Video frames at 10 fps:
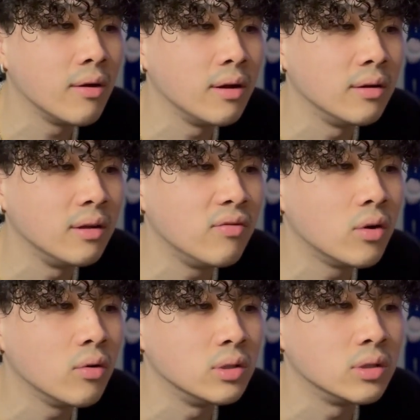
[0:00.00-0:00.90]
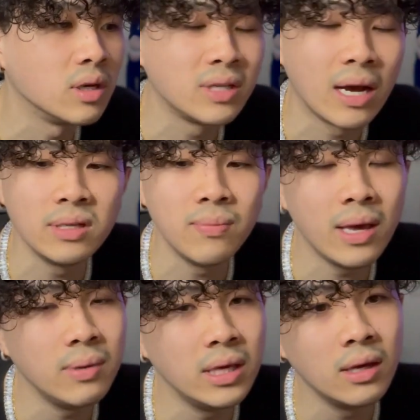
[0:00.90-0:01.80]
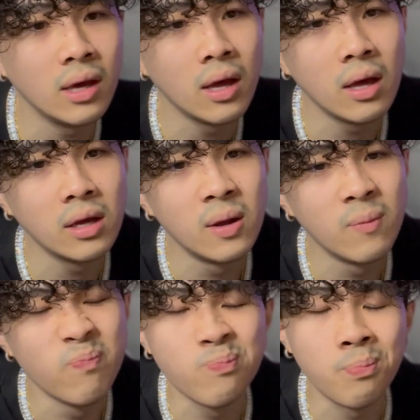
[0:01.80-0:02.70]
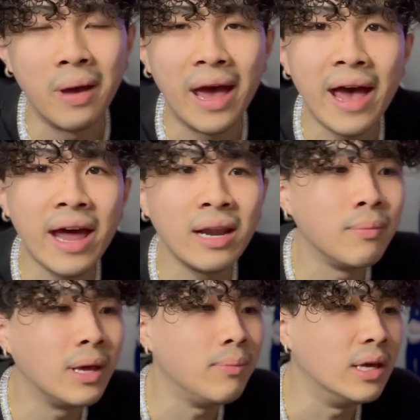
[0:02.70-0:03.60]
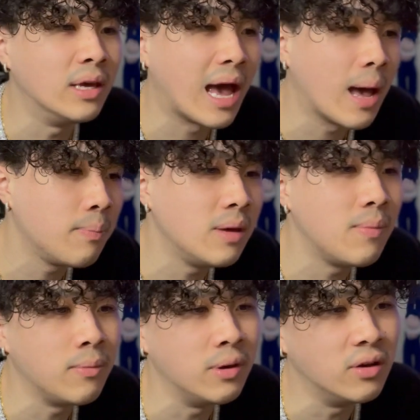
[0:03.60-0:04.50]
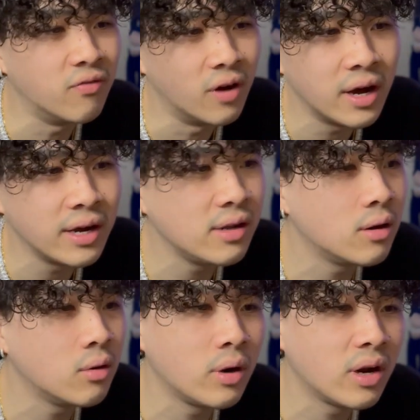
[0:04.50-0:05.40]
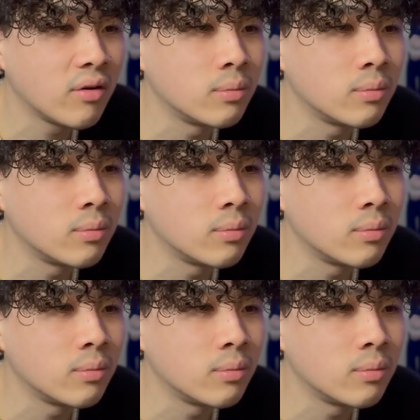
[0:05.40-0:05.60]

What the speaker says: And even though it's sometimes it may be bad, it may be happy, it may be fun, you know, whatever.